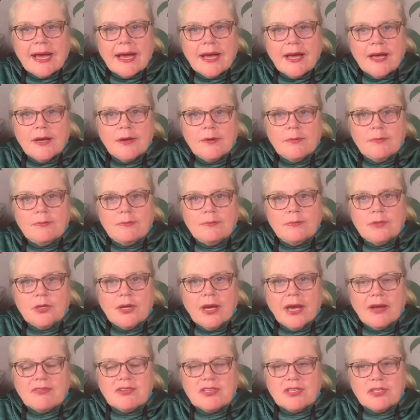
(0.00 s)
um,
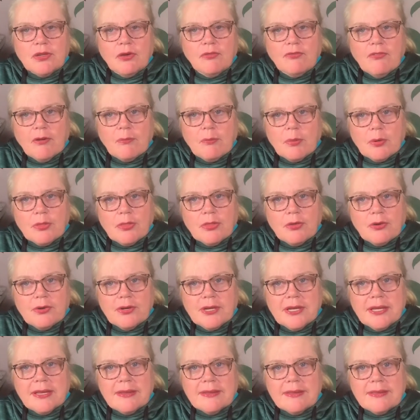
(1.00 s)
you have till November
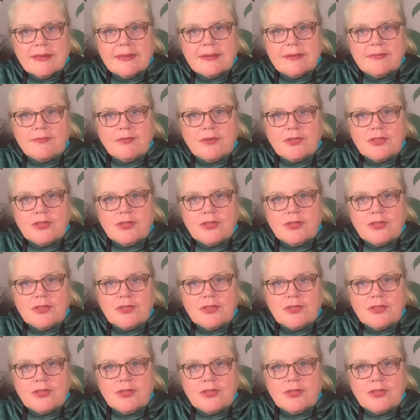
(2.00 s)
30th